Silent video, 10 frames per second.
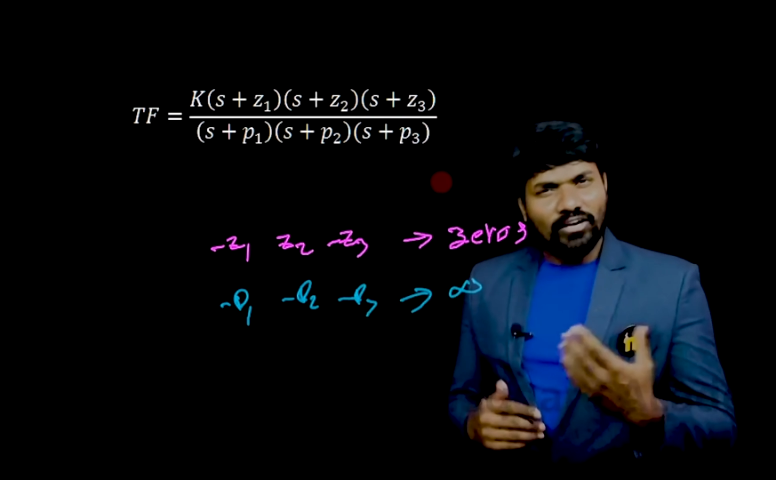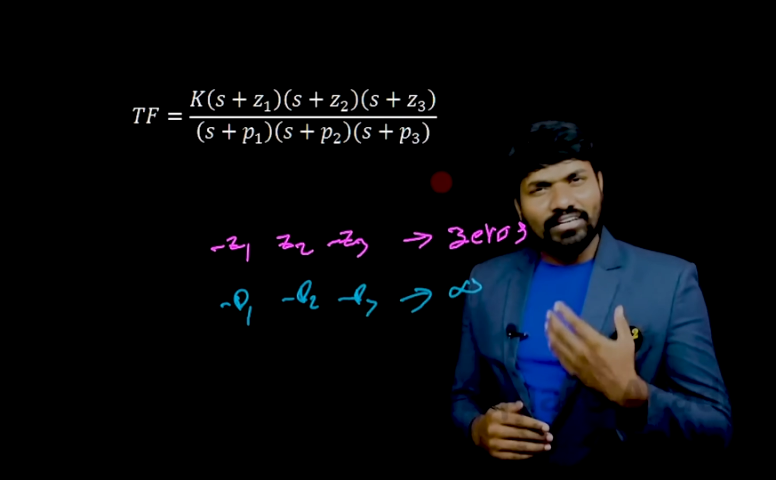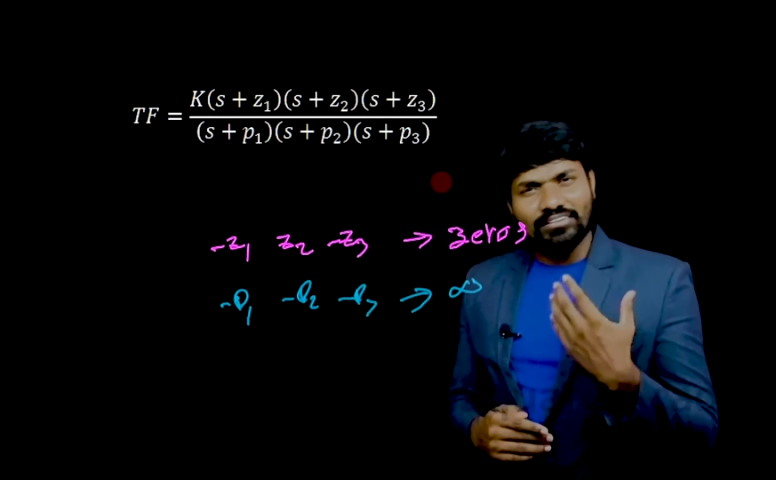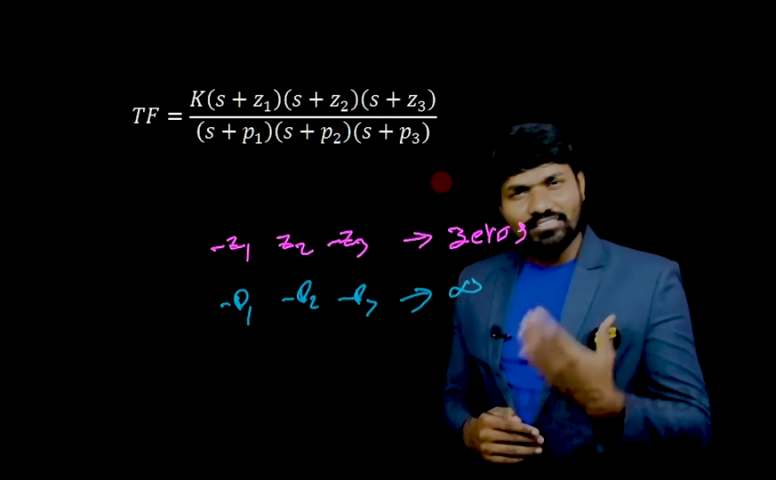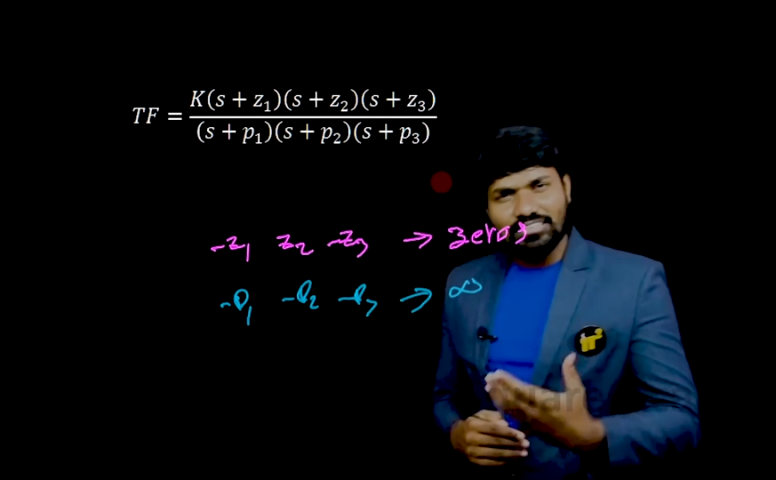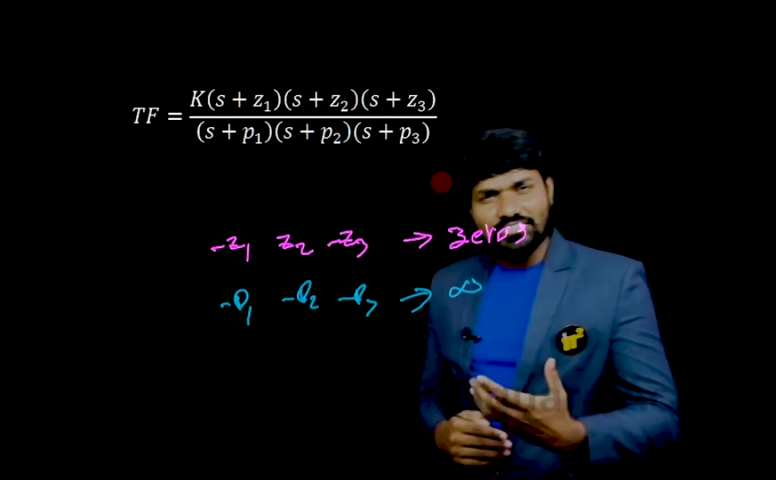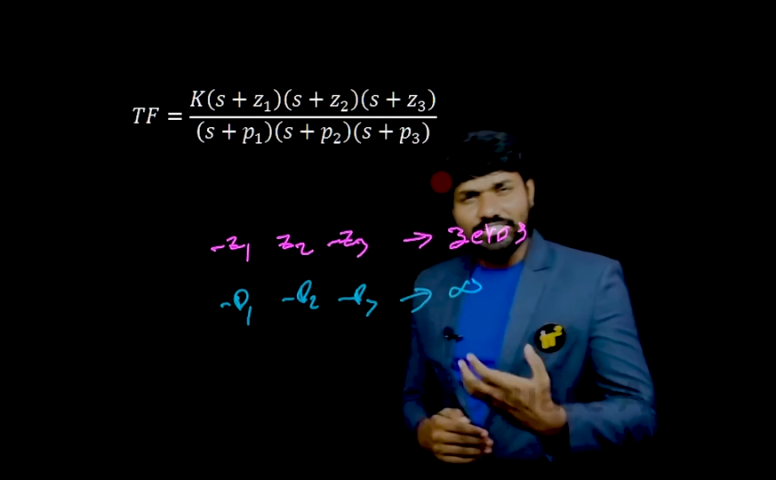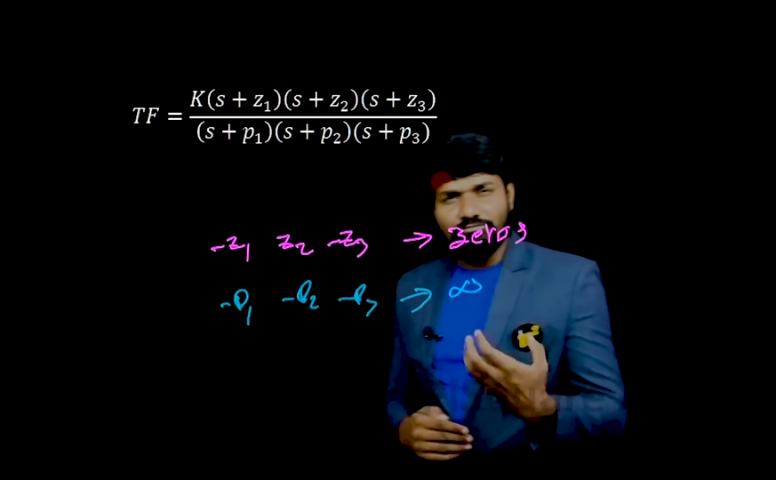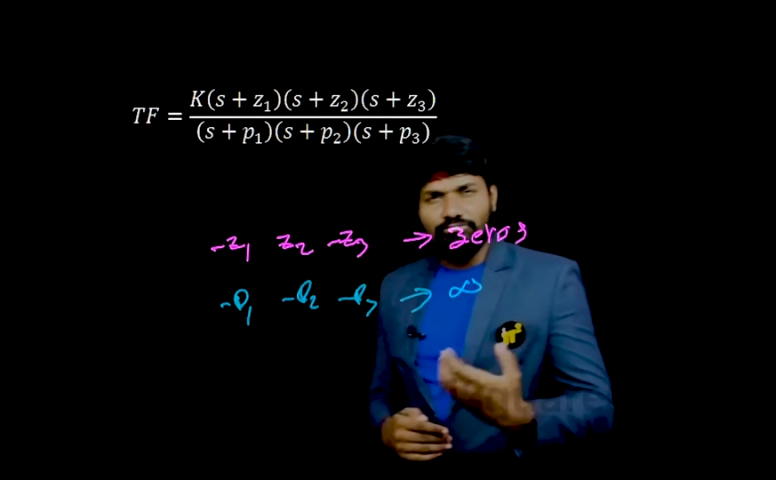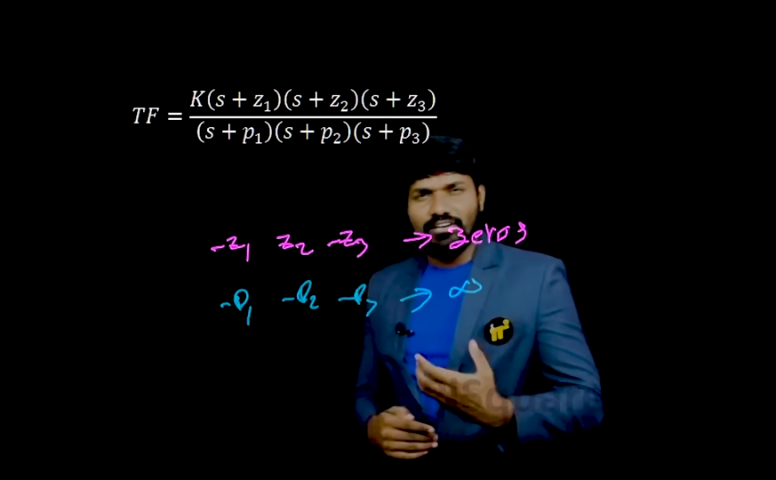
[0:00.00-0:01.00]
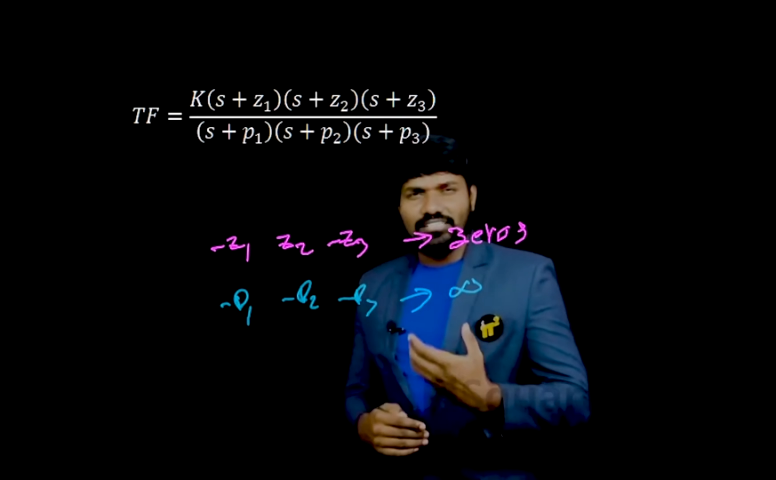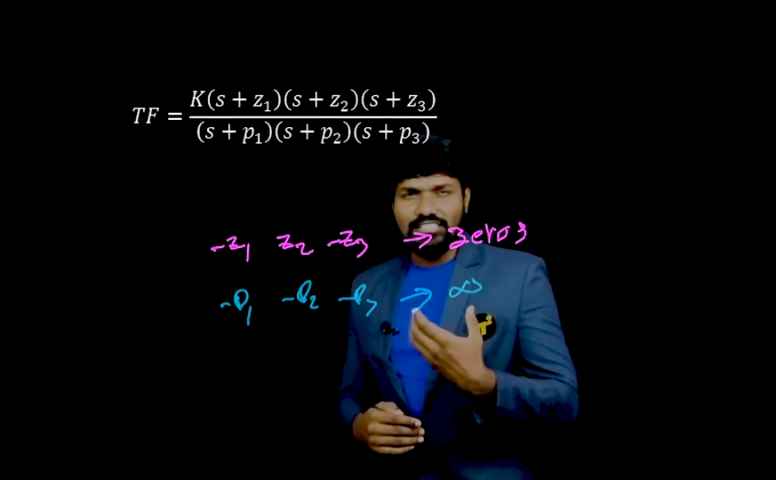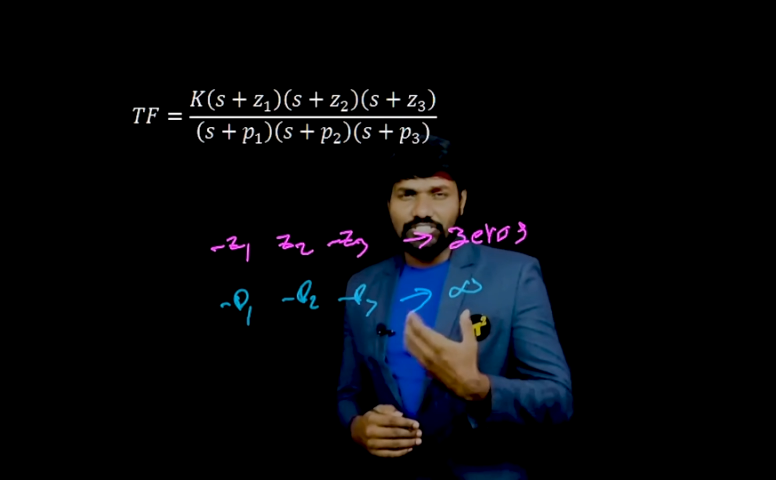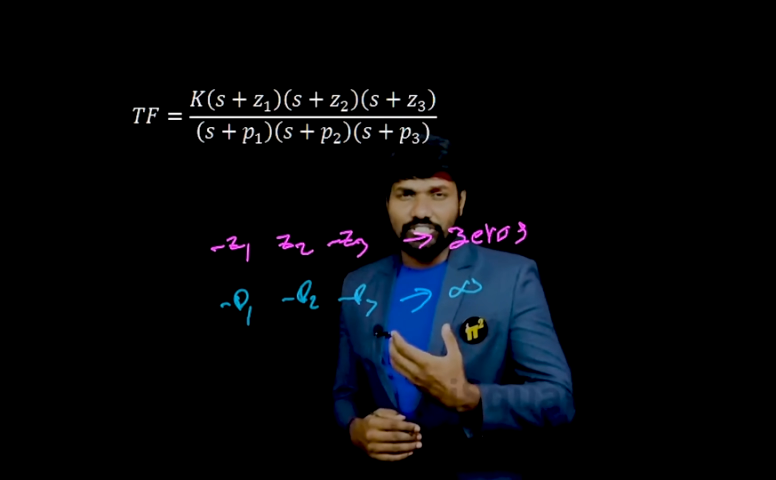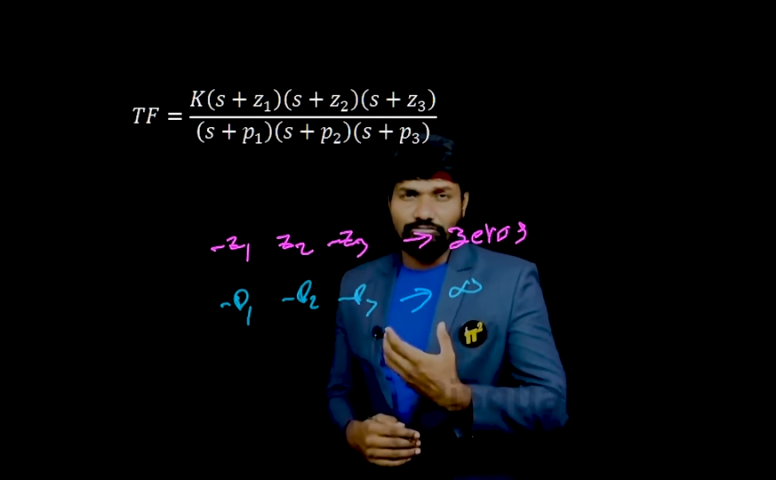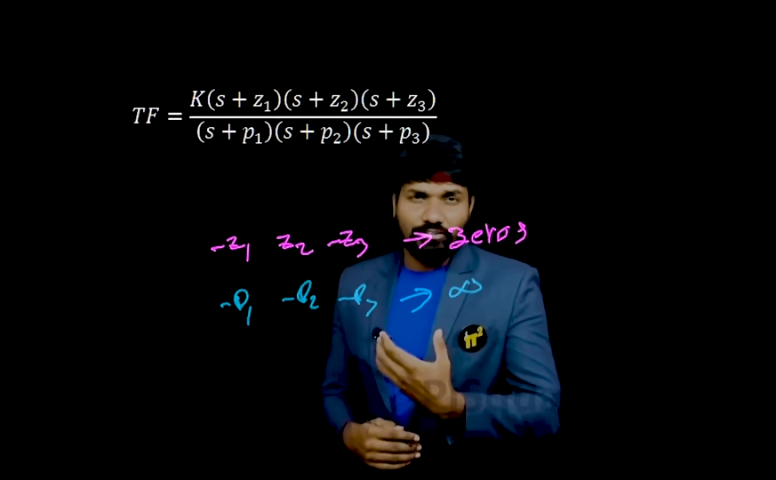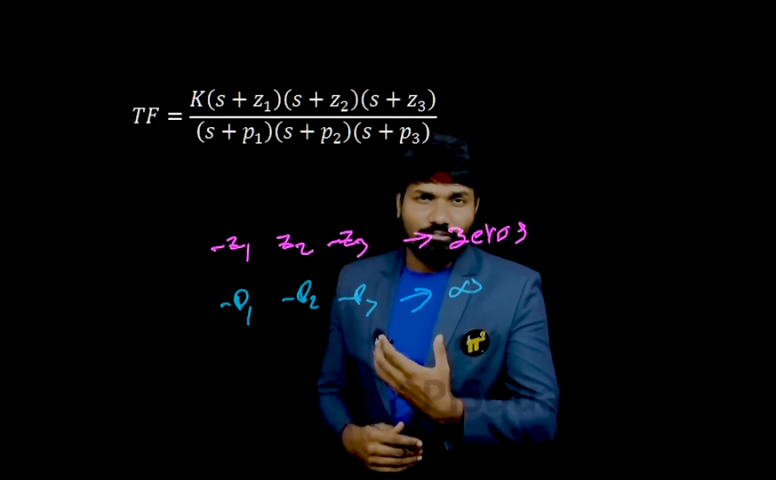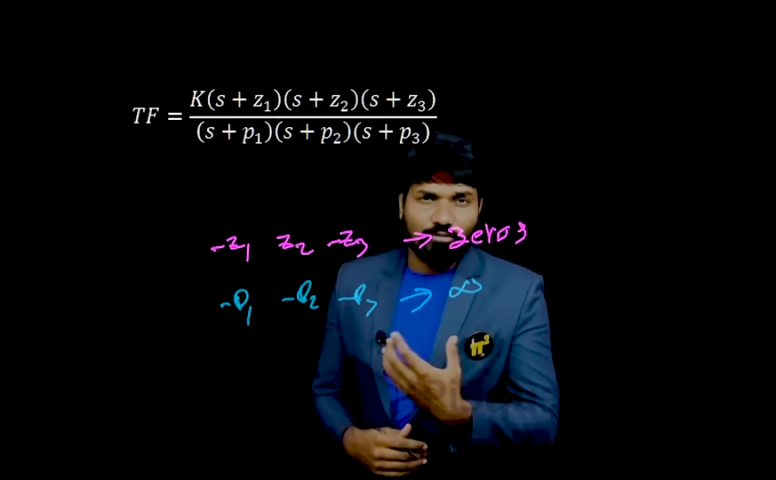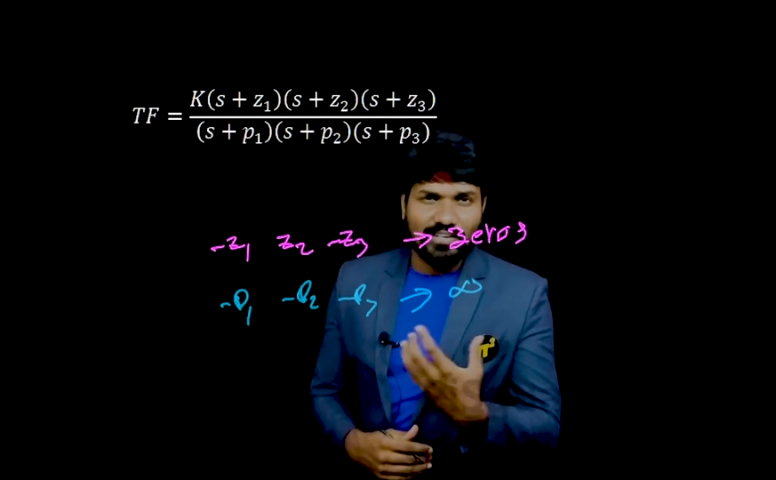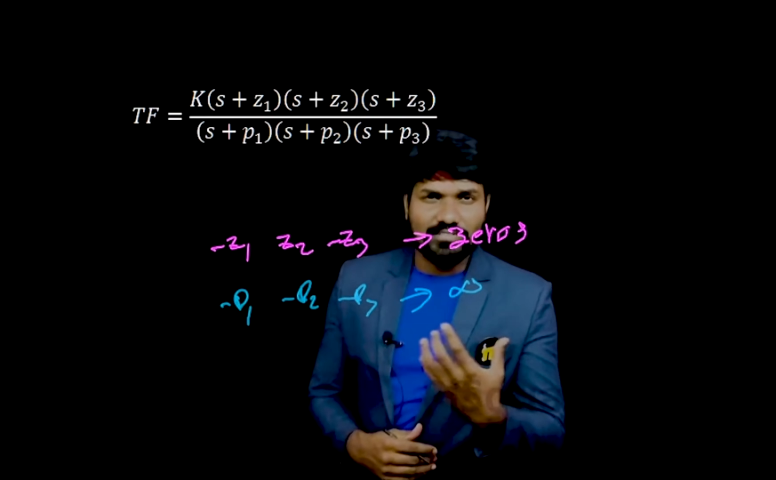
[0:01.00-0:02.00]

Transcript: already discussed different such different why